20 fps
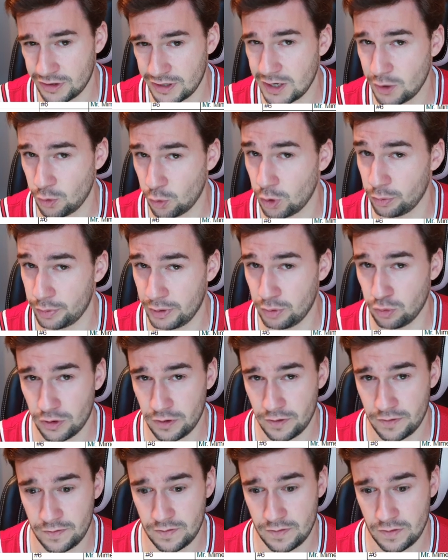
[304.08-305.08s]
day will
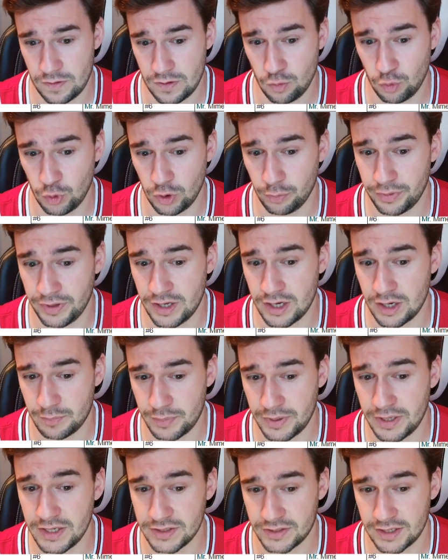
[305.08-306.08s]
be a
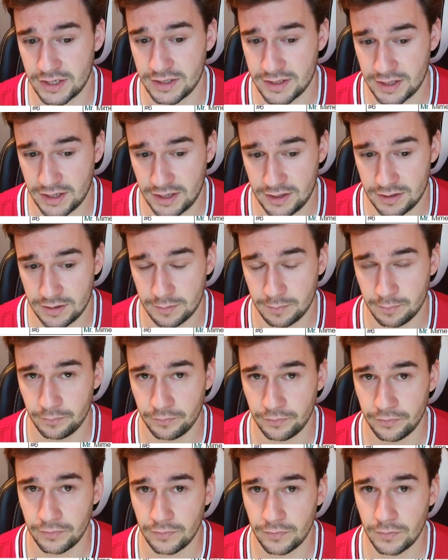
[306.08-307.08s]
PSA 10.
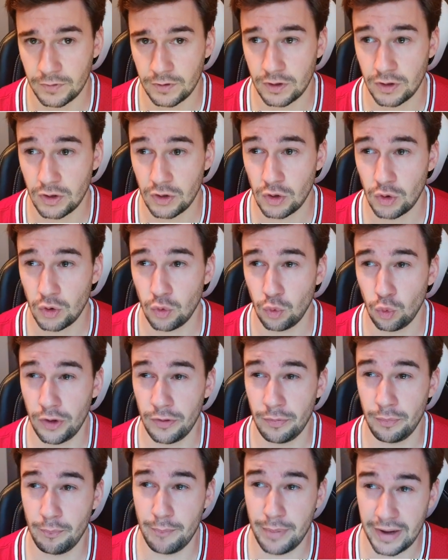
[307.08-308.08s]

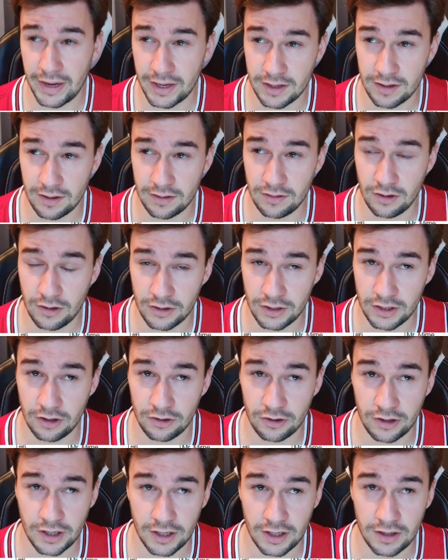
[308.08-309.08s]
With Beckett, on the
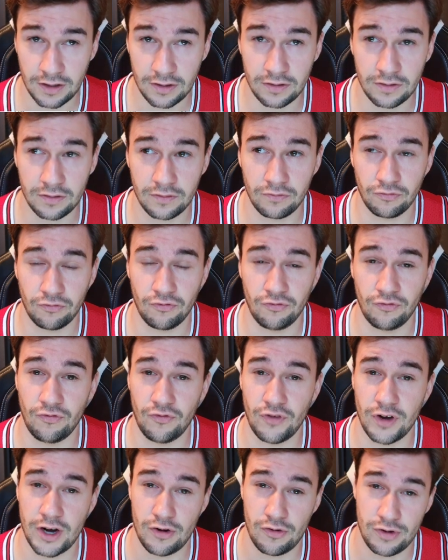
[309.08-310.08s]
other hand,
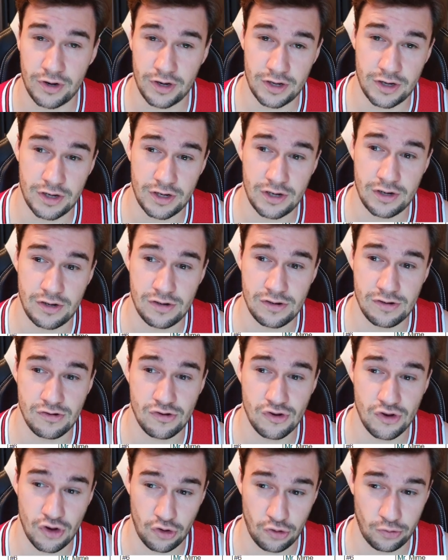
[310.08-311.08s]
very
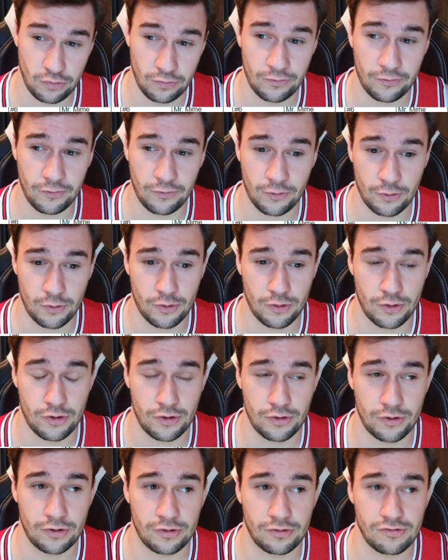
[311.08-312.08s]
known
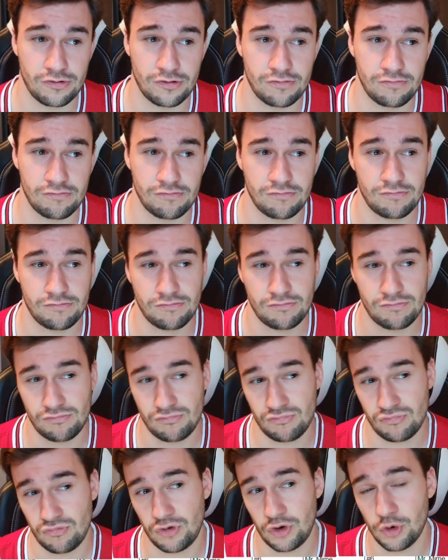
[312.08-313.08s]
for
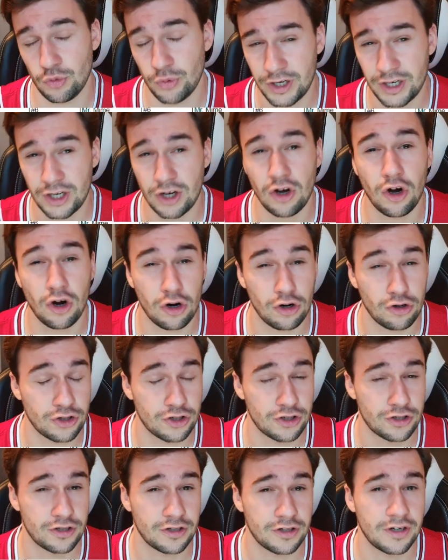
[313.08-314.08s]
grading
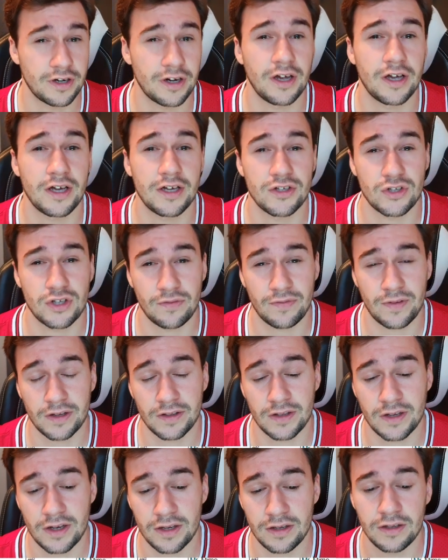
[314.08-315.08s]
harsh and stuff like
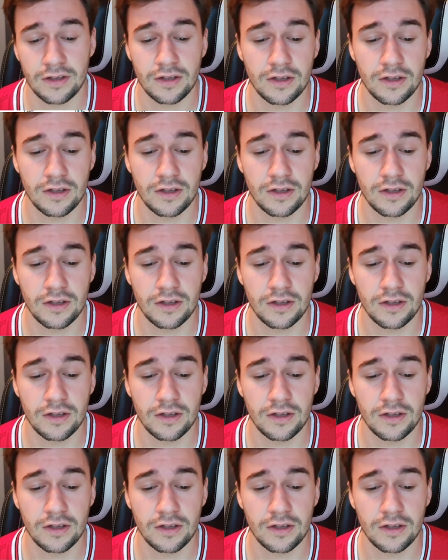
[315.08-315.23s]
that,